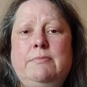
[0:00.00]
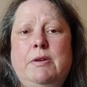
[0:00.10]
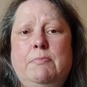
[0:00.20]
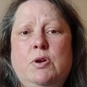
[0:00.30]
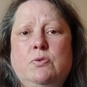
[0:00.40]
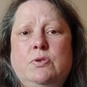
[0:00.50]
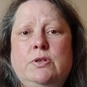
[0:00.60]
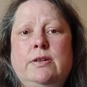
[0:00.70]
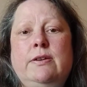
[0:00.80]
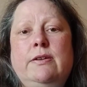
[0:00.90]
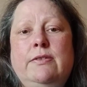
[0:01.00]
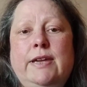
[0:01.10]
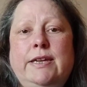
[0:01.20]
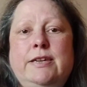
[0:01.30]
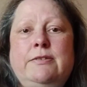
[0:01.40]
Give me a boost.
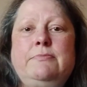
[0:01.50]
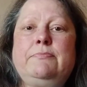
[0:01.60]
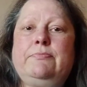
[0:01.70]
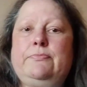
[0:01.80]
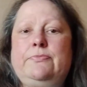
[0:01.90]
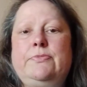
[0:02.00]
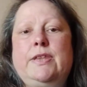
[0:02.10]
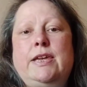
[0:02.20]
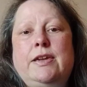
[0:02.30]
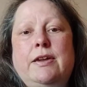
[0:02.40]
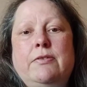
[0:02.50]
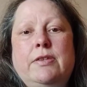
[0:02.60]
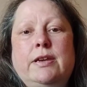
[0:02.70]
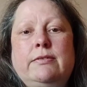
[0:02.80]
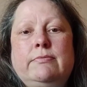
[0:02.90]
Thank you. There you go
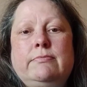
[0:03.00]
then.